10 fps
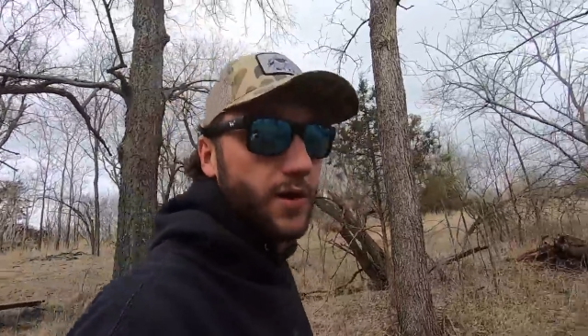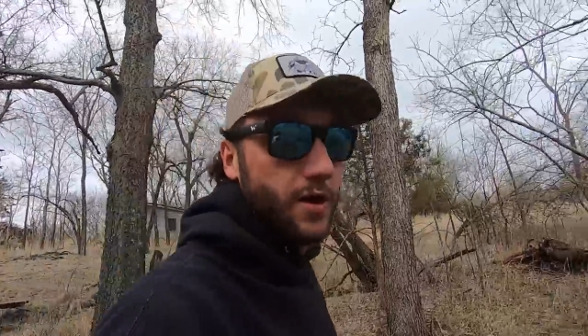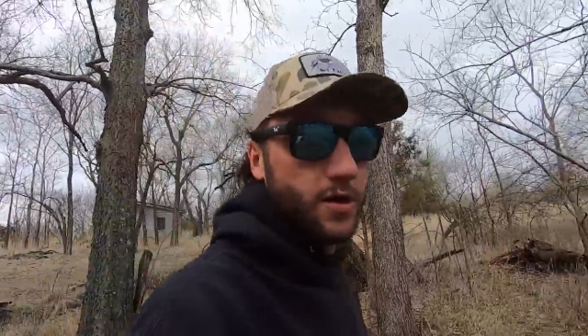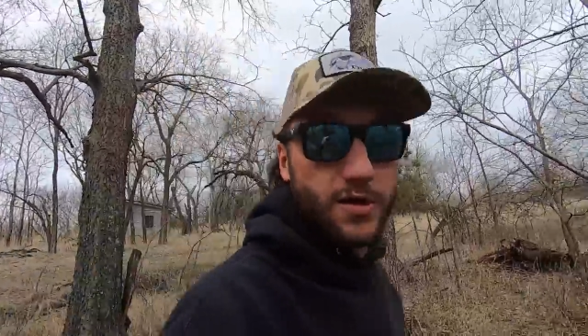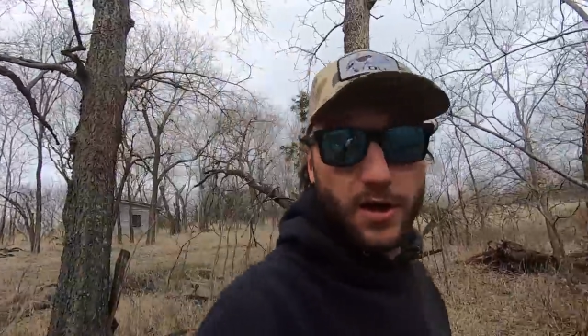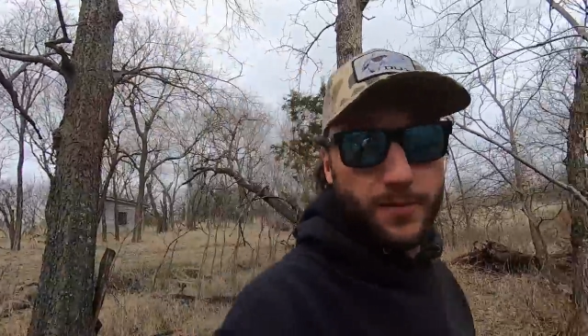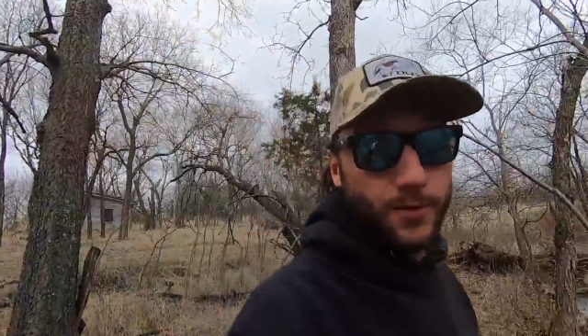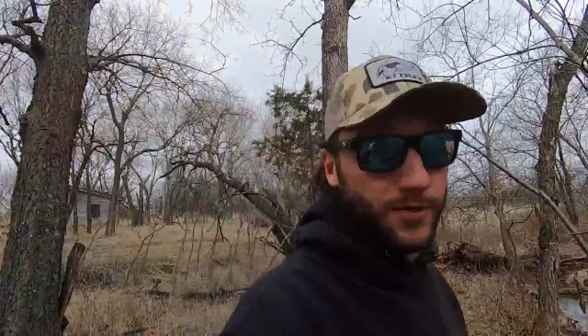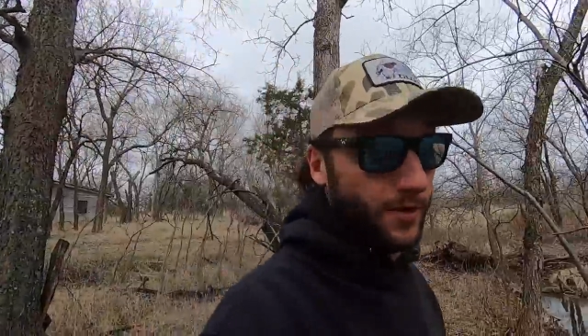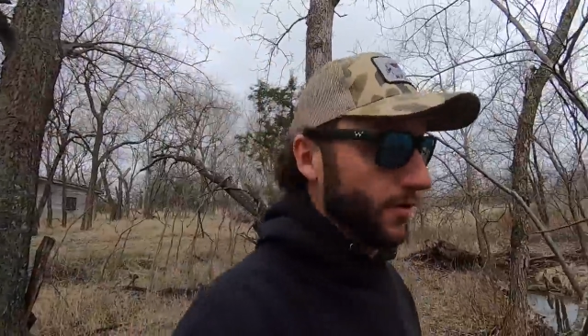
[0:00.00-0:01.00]
they hooked it
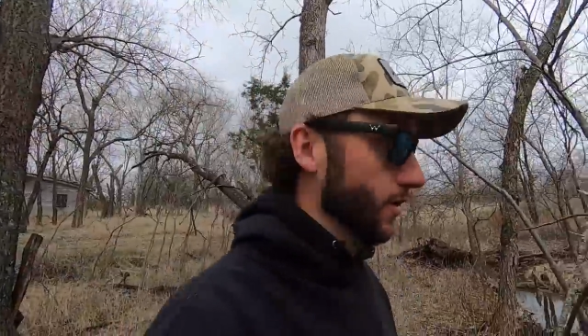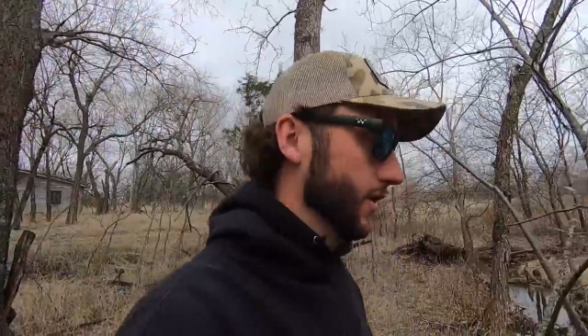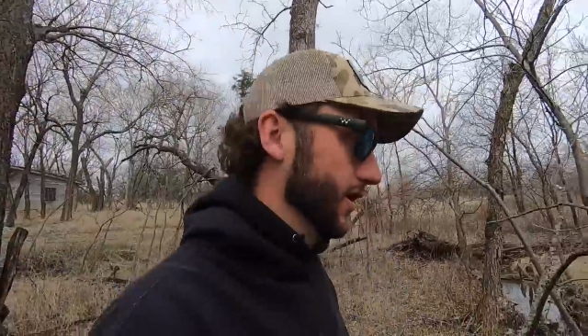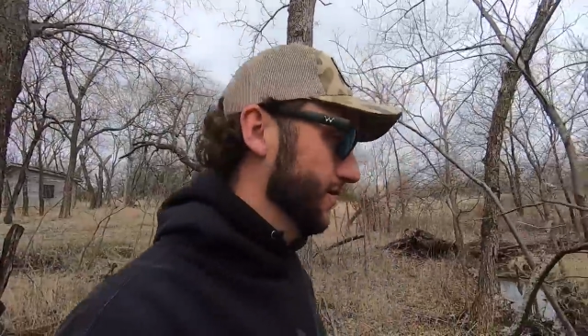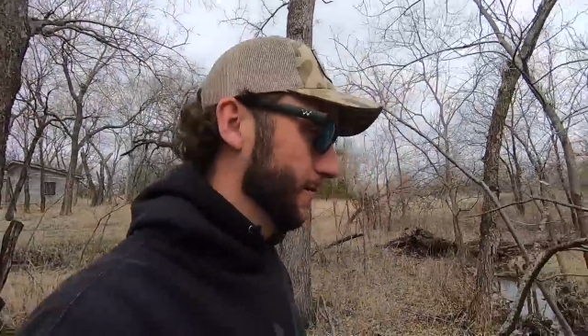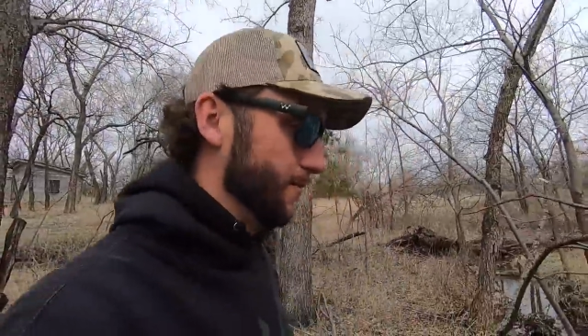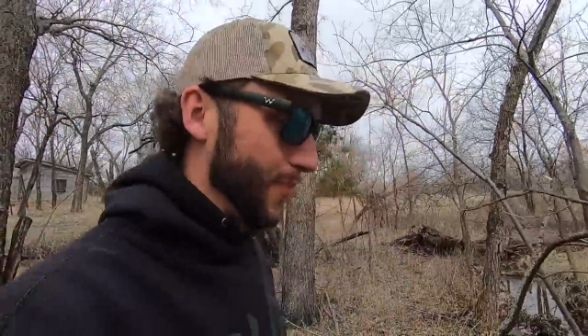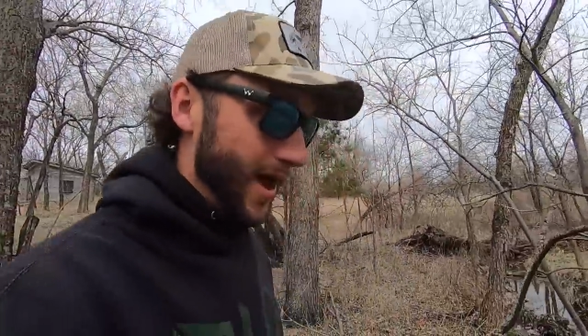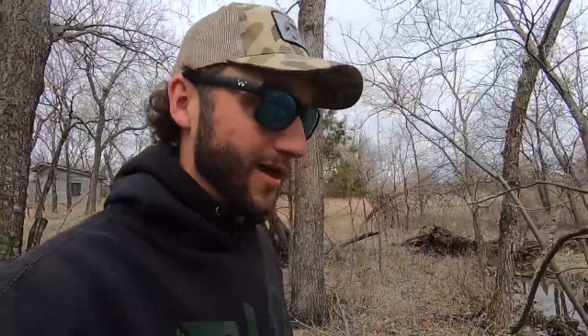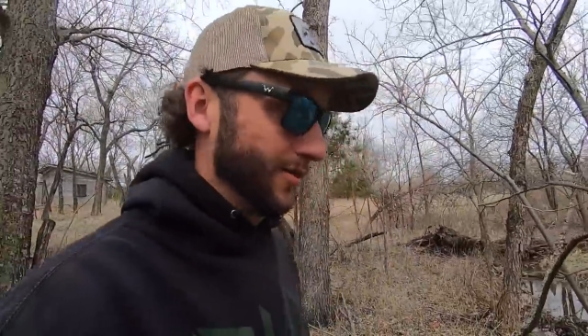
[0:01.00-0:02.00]
up with the grill and it's a
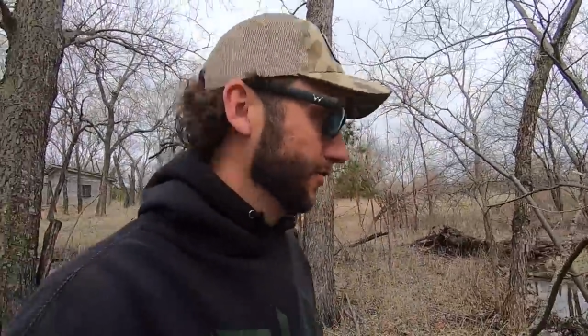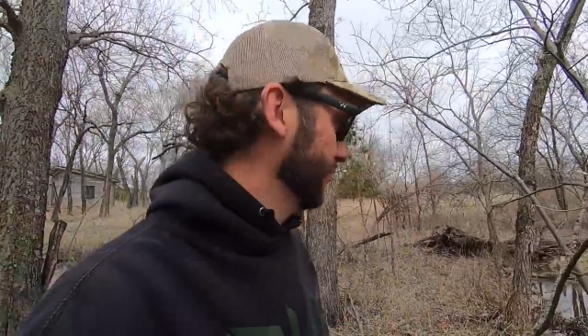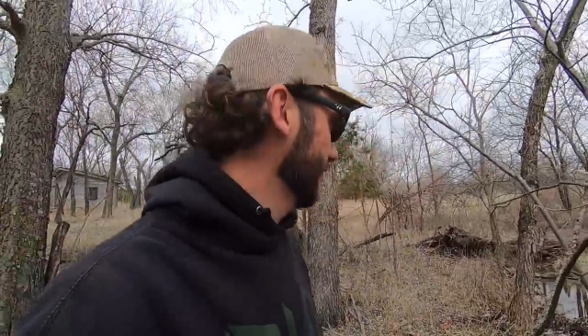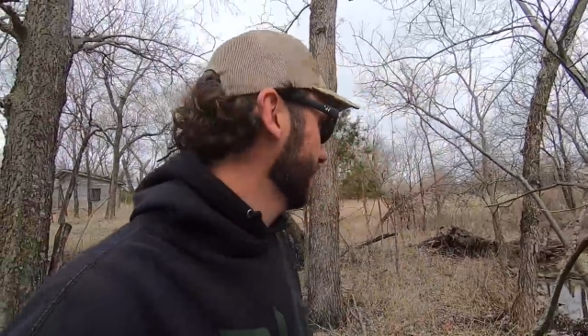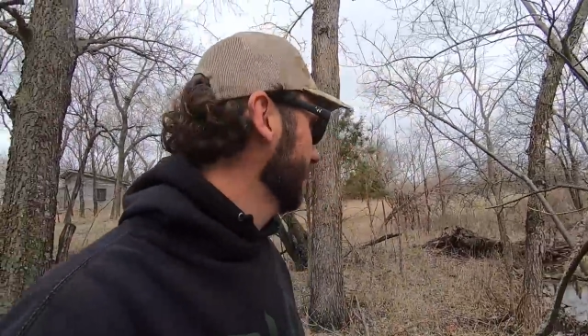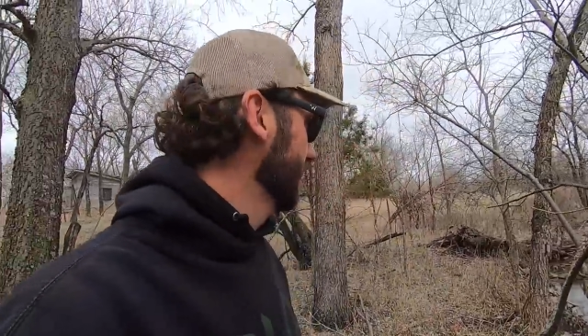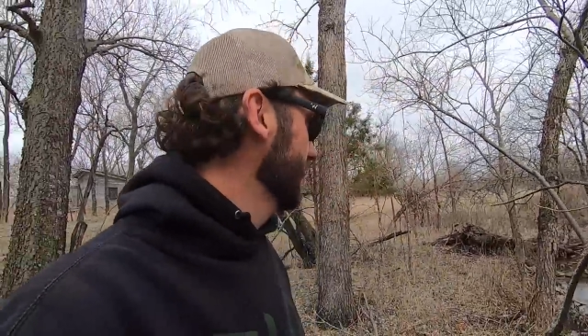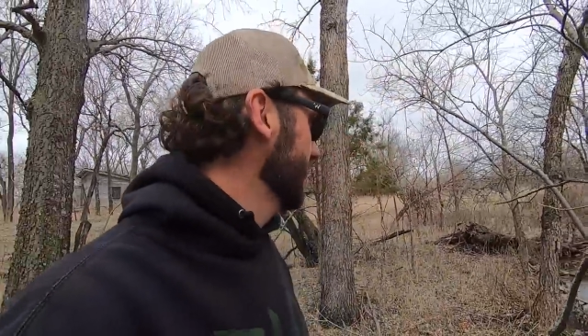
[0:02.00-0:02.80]
bad little dude.